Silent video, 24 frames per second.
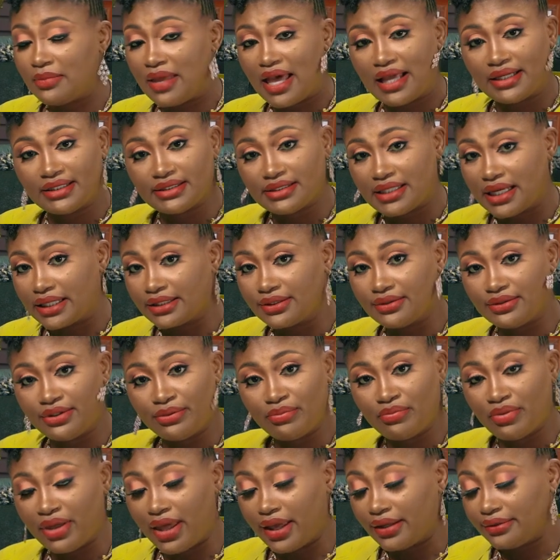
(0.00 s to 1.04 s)
the man is not good
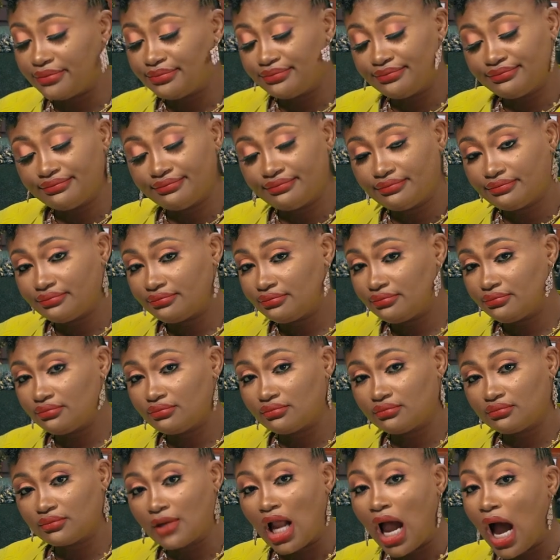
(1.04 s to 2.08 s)
in bed.
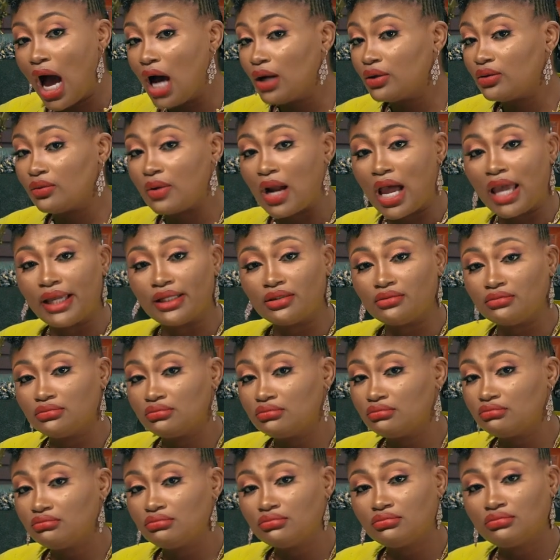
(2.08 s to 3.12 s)
Outright.
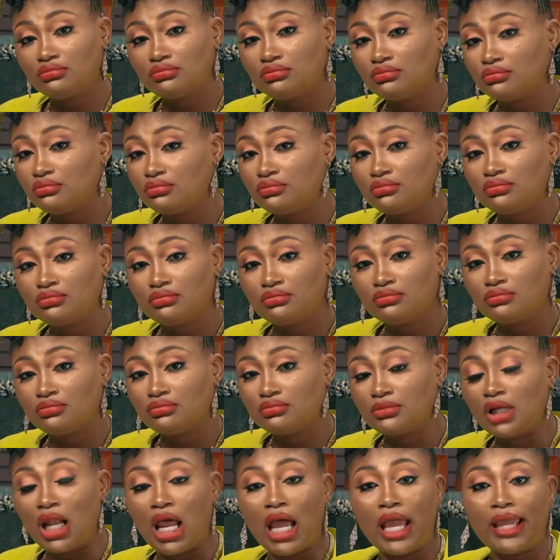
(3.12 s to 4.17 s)

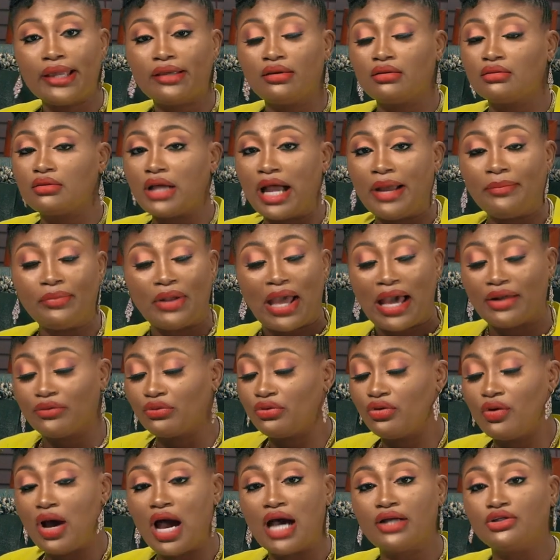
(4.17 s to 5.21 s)
Like, I
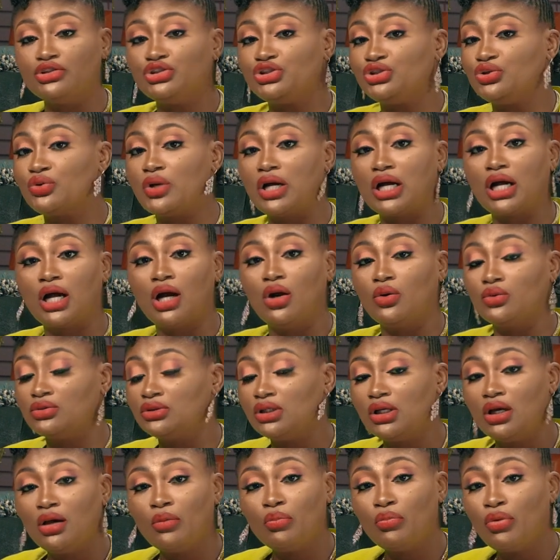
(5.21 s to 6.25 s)
don't know how to
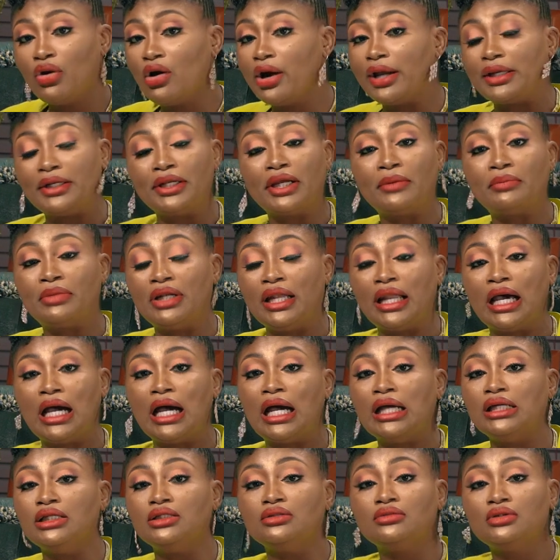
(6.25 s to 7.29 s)
sugarcoat point number
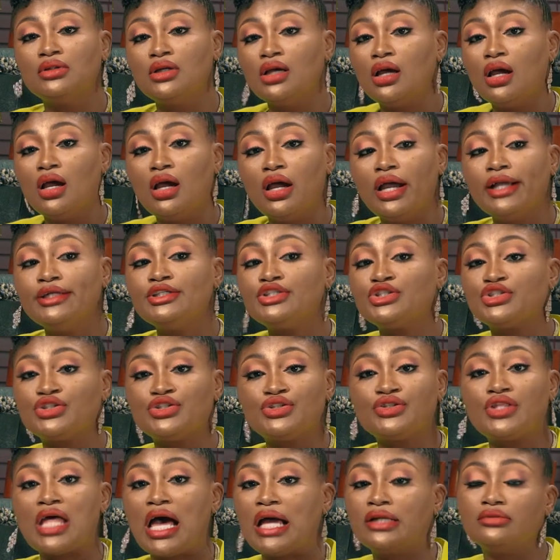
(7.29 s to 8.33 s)
9. It's
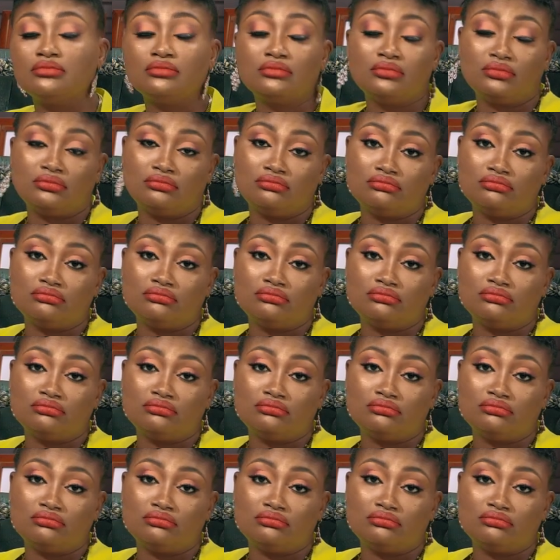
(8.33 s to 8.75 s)
just that